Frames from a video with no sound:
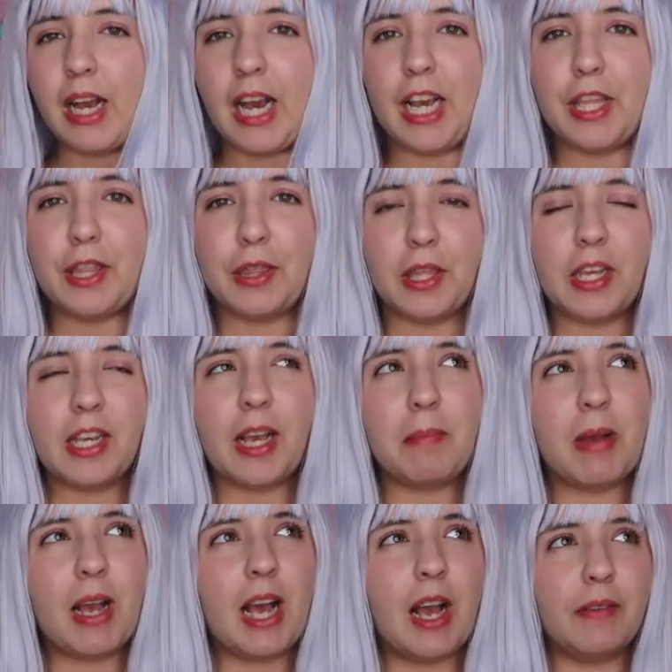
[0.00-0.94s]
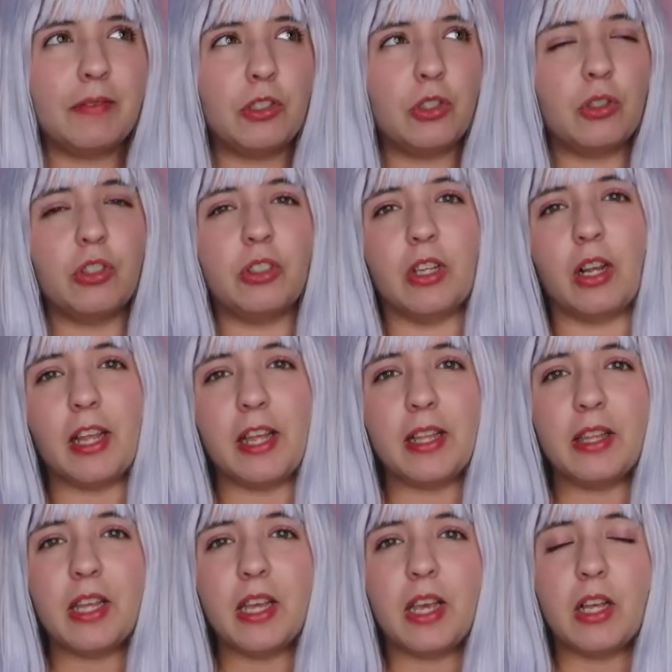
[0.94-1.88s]
I think I might have to sell
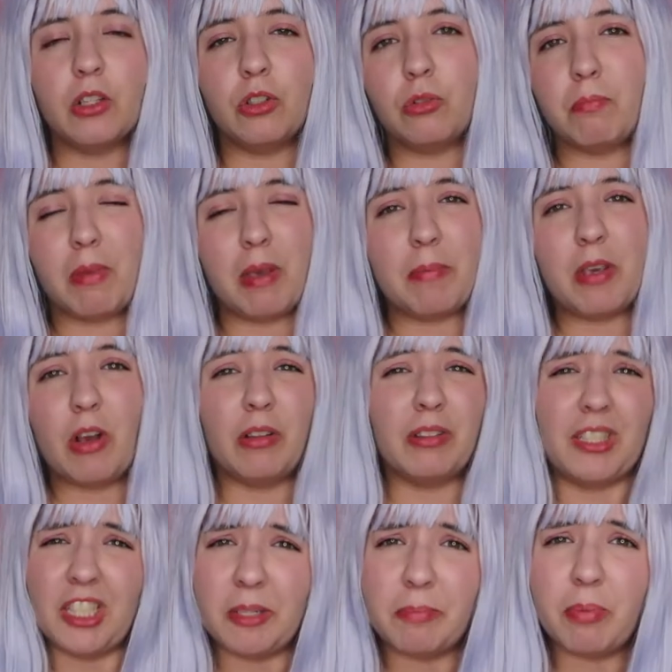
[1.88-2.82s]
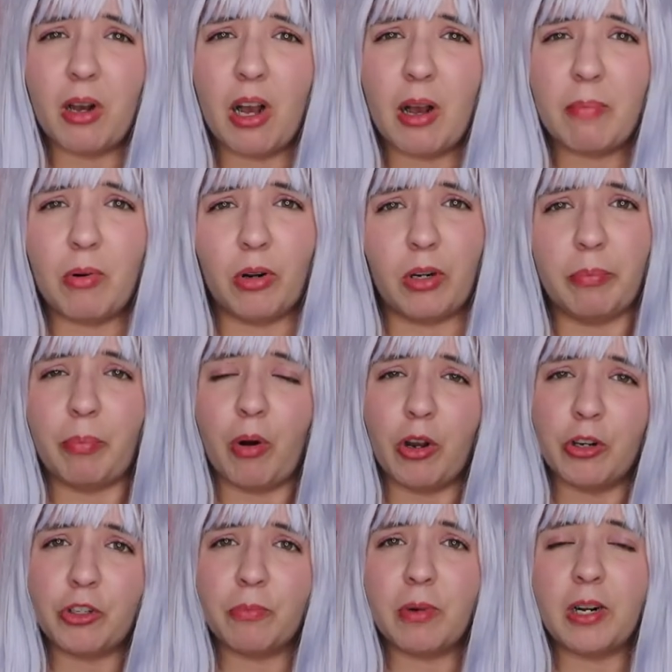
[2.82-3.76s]
it maybe on Jpop or
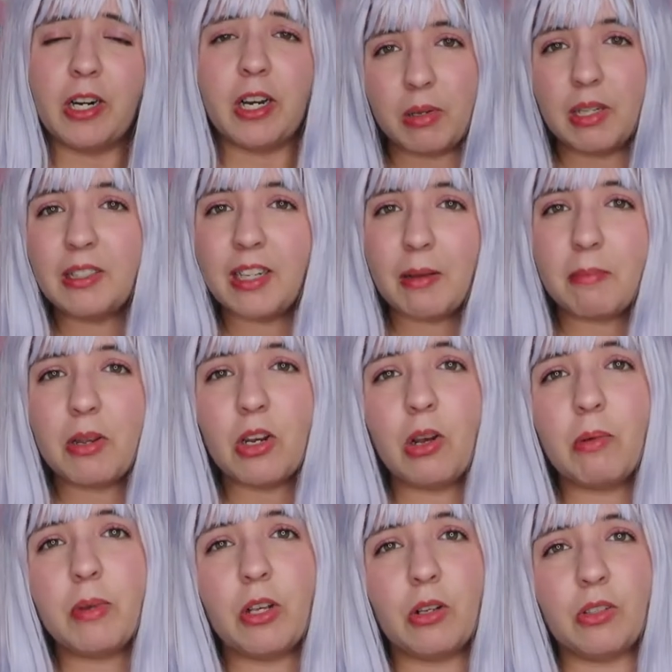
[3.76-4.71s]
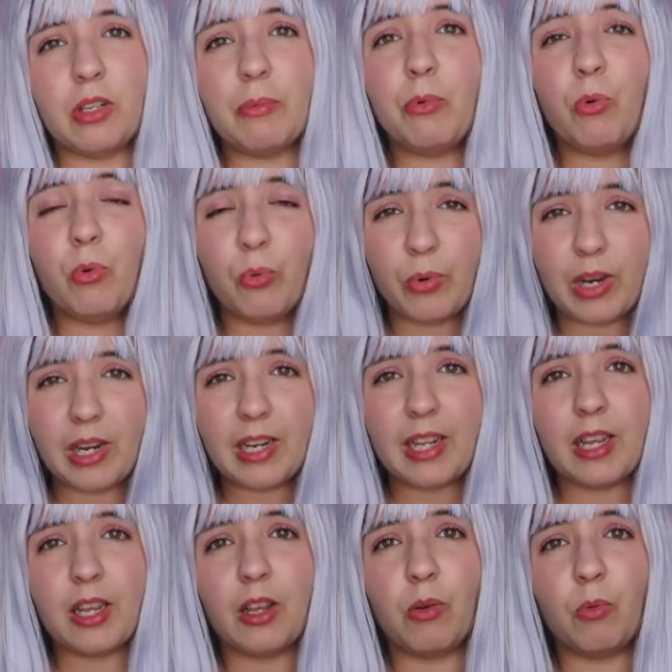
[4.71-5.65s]
Poshmark. Please let me know, because I would
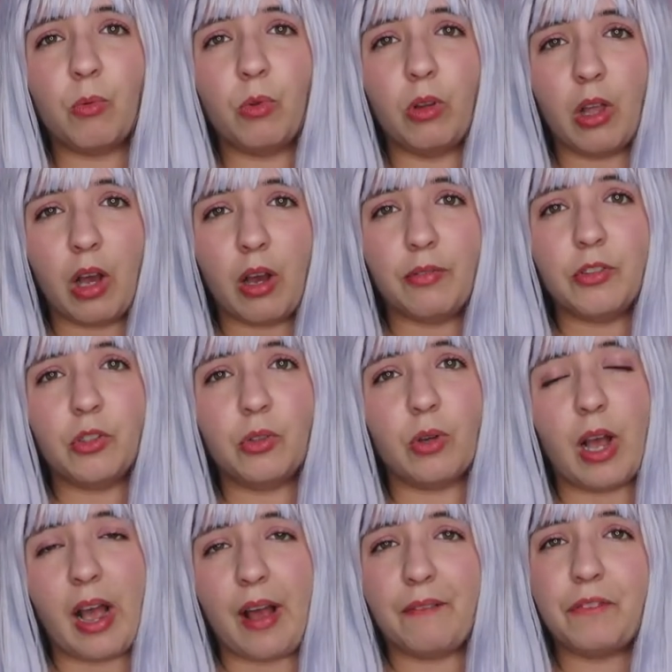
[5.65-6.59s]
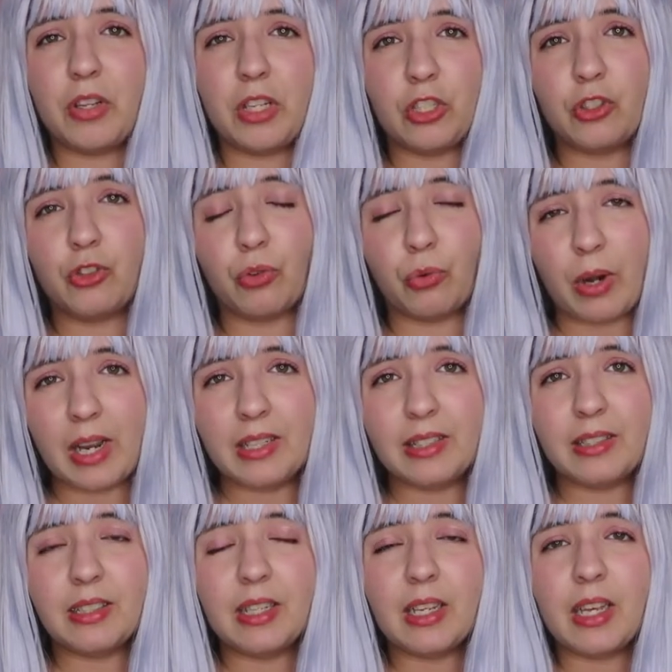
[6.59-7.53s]
really would love to have this
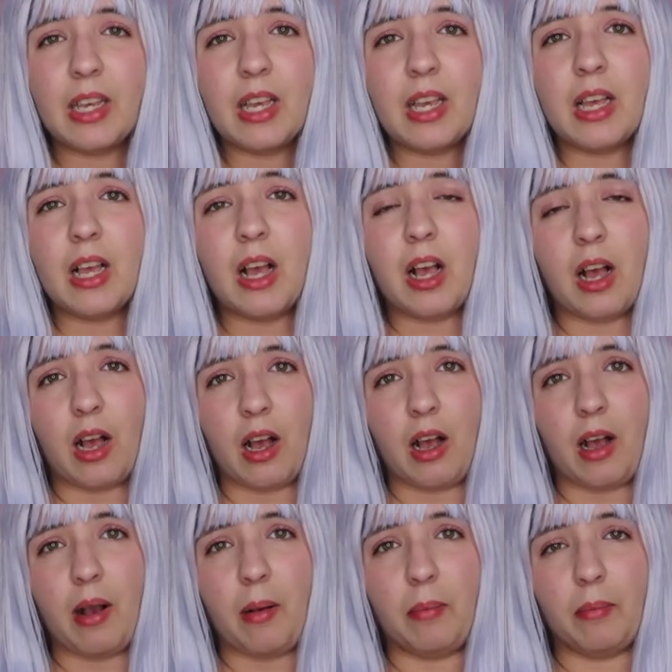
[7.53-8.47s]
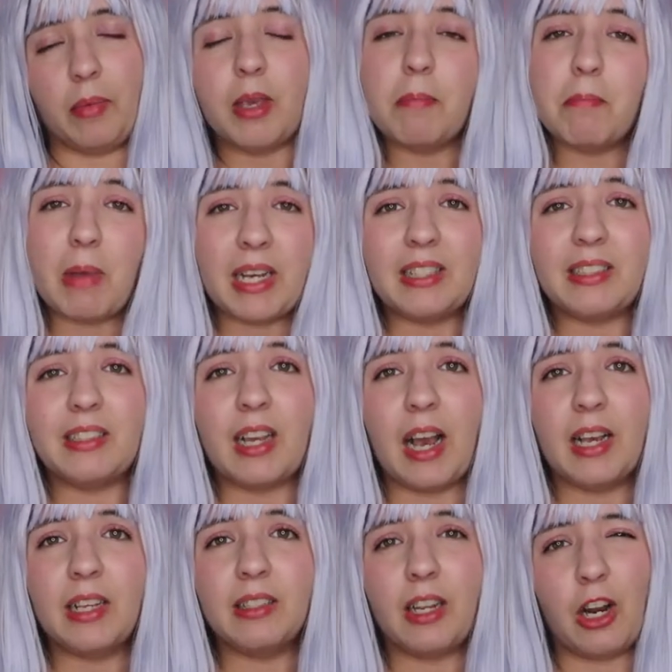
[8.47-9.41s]
dress in my
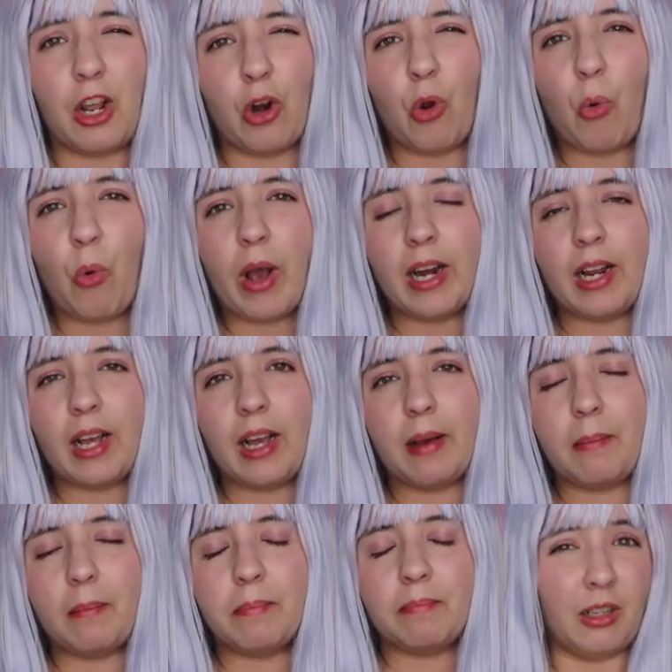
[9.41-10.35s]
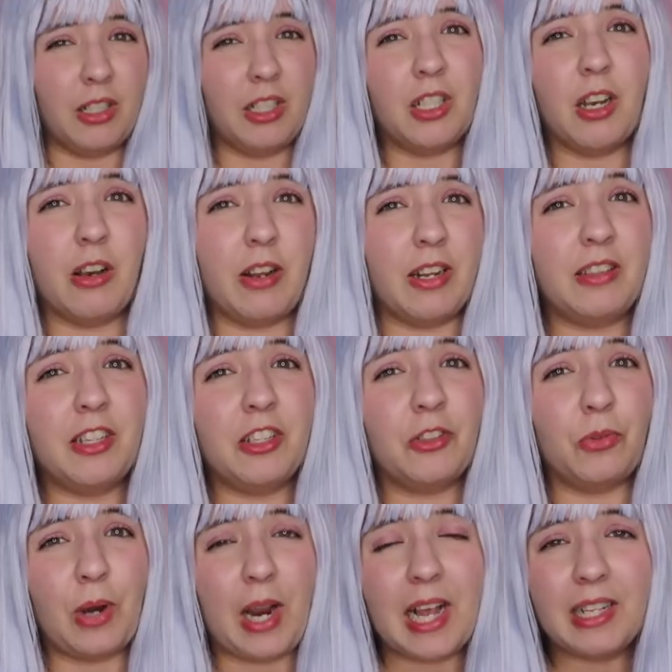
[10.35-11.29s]
size, and I don't wanna start cutting the
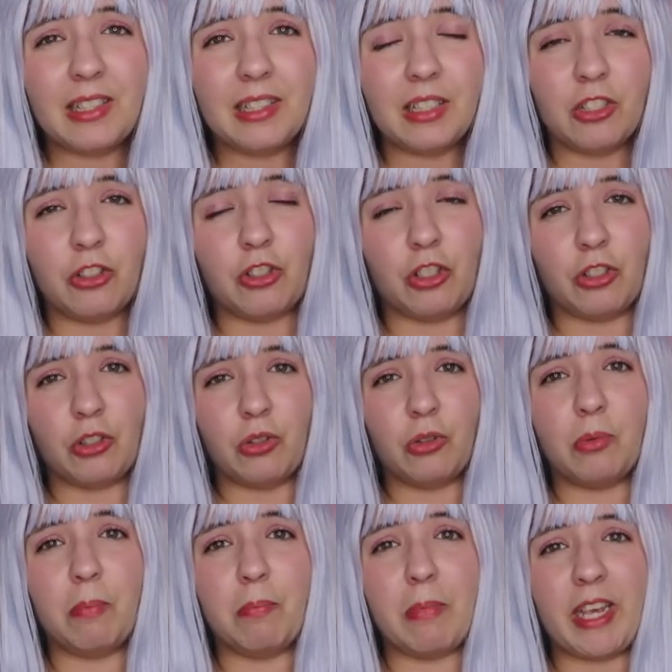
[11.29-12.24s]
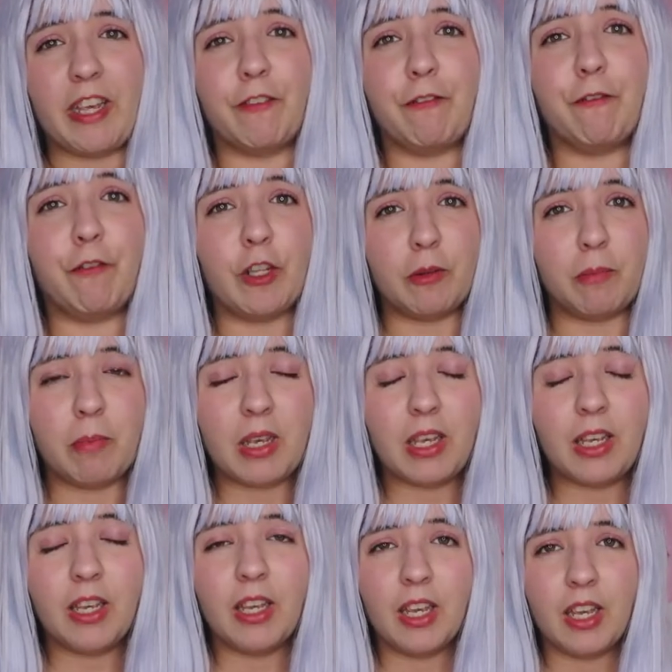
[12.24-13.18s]
dress just to make it fit
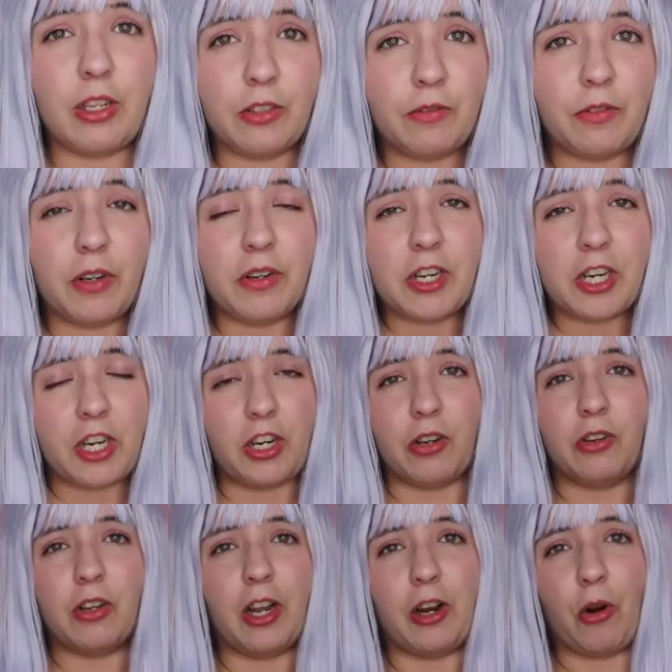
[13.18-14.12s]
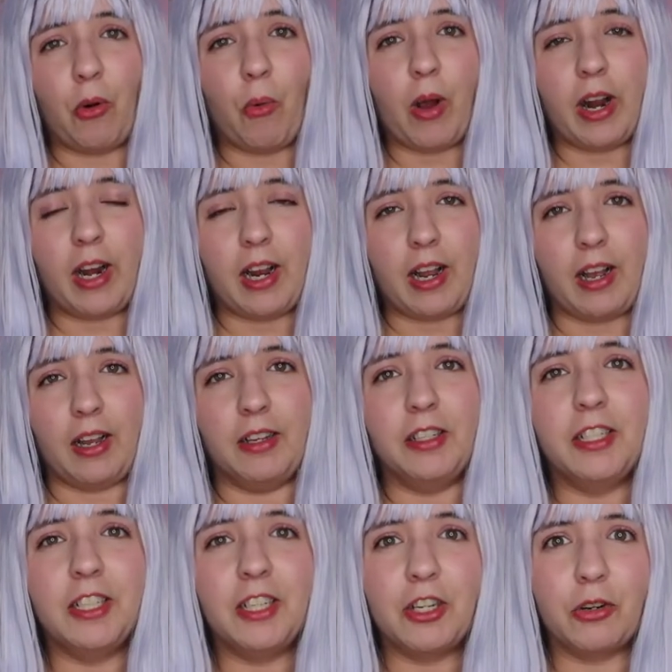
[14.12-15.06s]
me. It's very cute and I don't
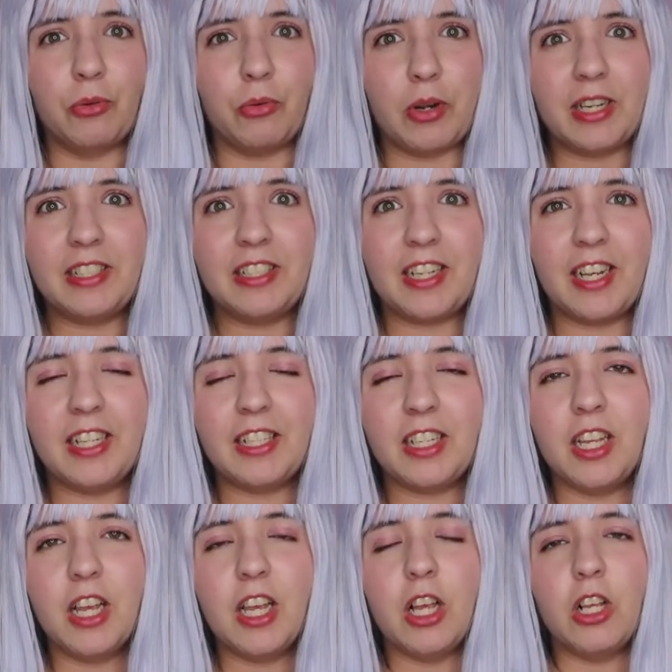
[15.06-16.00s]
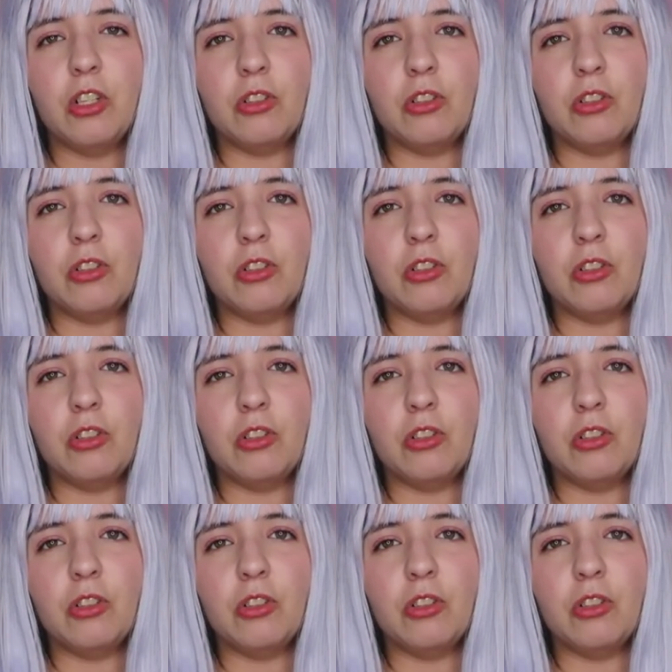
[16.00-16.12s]
wanna risk it.